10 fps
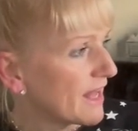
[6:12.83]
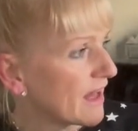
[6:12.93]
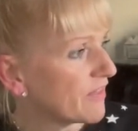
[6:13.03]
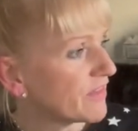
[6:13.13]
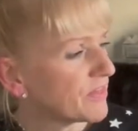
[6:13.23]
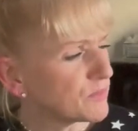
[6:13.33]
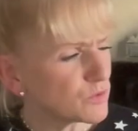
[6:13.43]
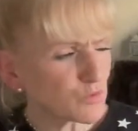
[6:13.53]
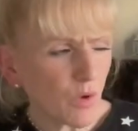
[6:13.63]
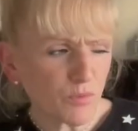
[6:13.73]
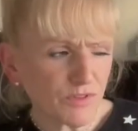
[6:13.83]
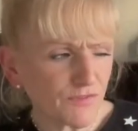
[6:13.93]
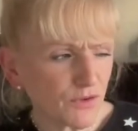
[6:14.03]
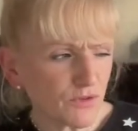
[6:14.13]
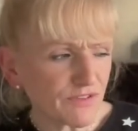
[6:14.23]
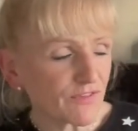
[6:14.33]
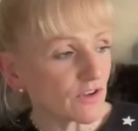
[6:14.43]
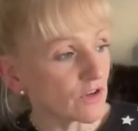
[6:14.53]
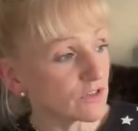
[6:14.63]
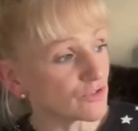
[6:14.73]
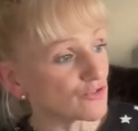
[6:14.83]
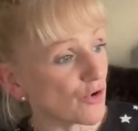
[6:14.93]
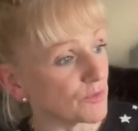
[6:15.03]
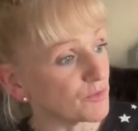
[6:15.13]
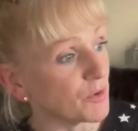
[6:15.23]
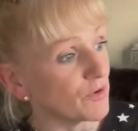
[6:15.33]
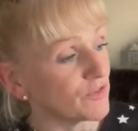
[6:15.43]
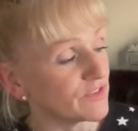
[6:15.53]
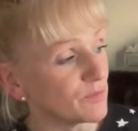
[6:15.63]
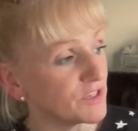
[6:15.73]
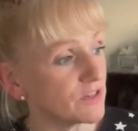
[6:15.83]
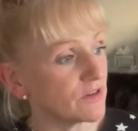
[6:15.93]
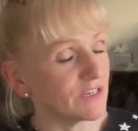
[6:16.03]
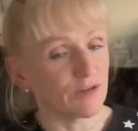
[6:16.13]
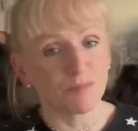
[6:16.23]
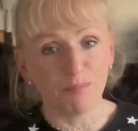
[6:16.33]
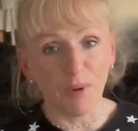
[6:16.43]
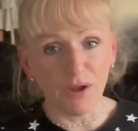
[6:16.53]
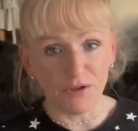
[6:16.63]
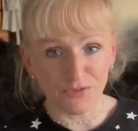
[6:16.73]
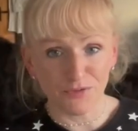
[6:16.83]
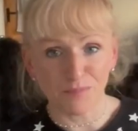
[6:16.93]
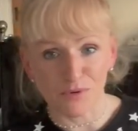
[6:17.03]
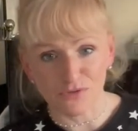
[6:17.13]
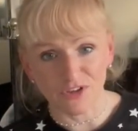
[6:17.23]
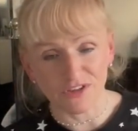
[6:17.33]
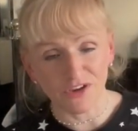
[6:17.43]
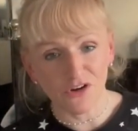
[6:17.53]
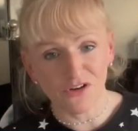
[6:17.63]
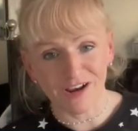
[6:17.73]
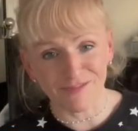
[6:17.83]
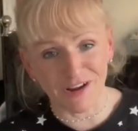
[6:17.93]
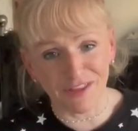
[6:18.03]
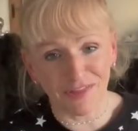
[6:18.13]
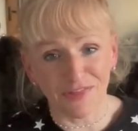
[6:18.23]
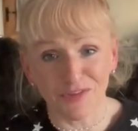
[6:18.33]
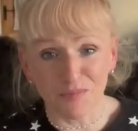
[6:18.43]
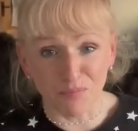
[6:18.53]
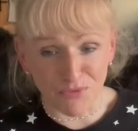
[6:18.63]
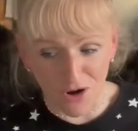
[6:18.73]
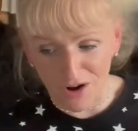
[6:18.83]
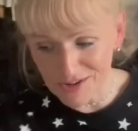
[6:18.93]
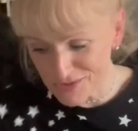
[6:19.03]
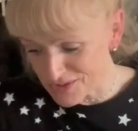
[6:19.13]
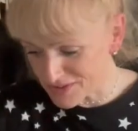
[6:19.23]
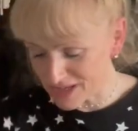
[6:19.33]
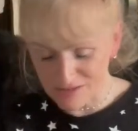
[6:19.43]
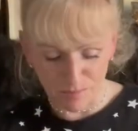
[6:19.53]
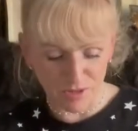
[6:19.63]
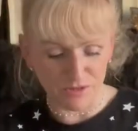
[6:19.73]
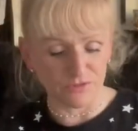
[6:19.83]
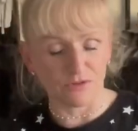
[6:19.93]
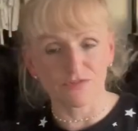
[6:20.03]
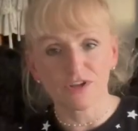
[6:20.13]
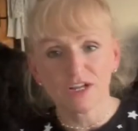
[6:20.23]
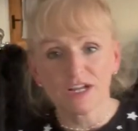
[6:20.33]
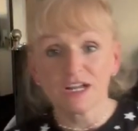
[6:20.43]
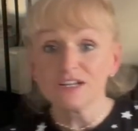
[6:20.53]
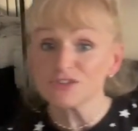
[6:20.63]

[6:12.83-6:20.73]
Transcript: And then there was one with a few different coloured stripes. But obviously when you're going out bird spotting, you can't have anything that's bright because it scares the birds off.